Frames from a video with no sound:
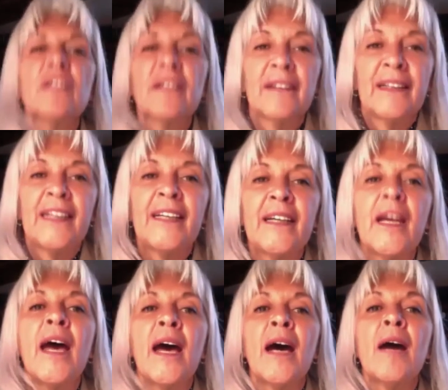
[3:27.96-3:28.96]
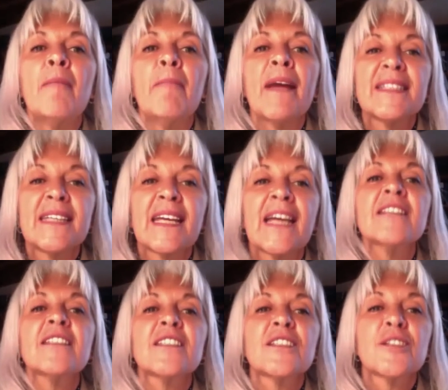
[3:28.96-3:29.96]
the uh, mexican
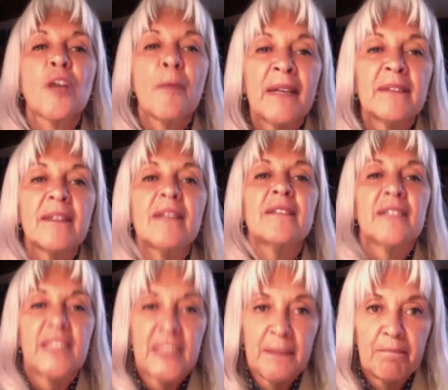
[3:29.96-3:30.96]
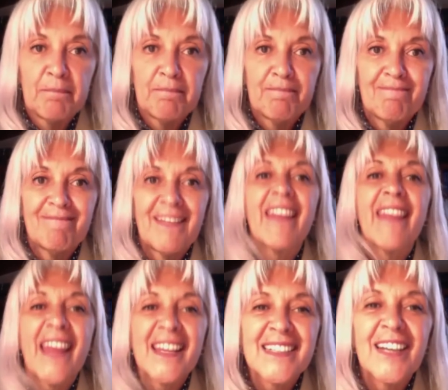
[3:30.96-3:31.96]
SOMETH team
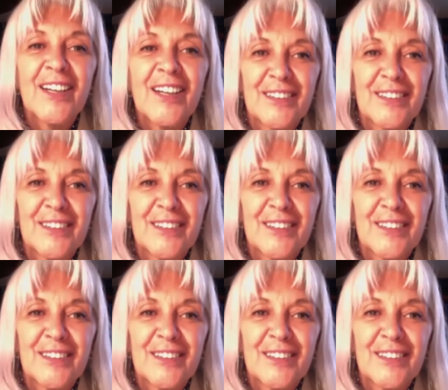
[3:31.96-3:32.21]
thanks a lot